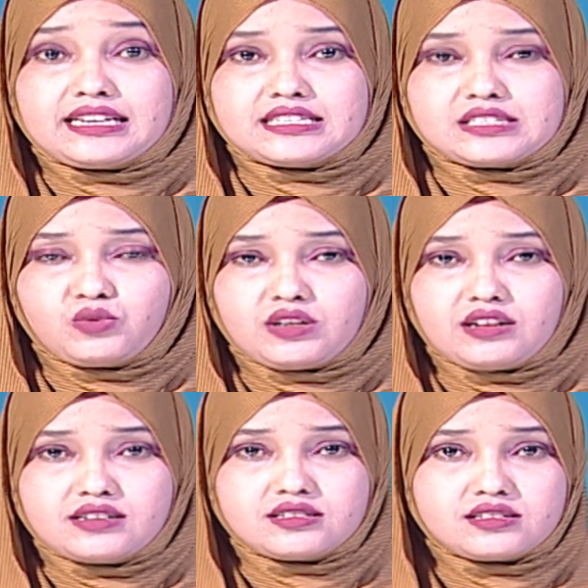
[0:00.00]
as well
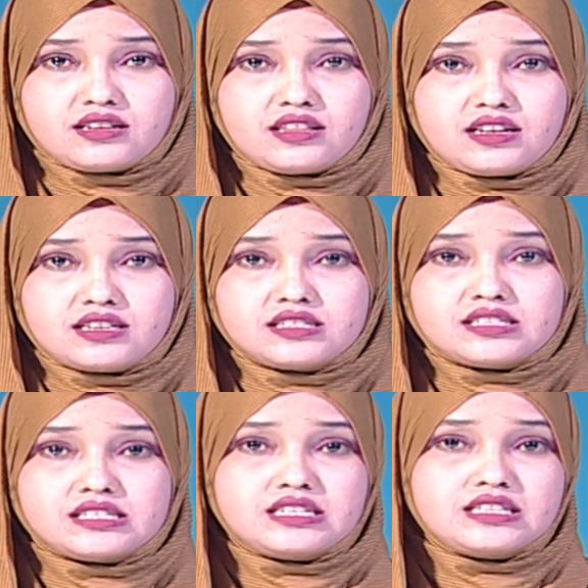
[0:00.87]
as the
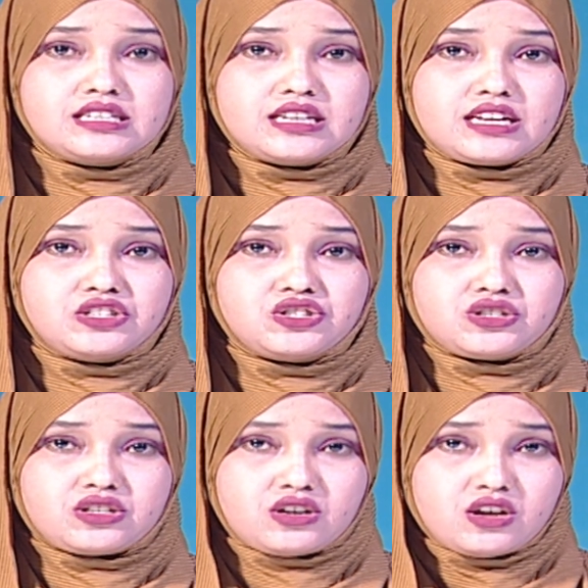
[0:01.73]

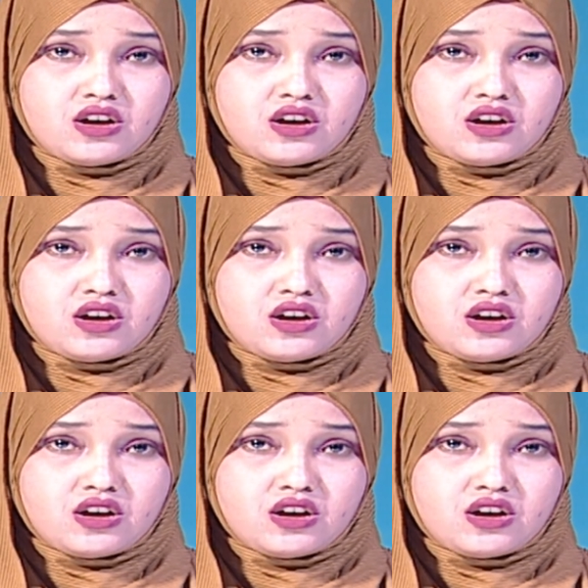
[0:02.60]
CDH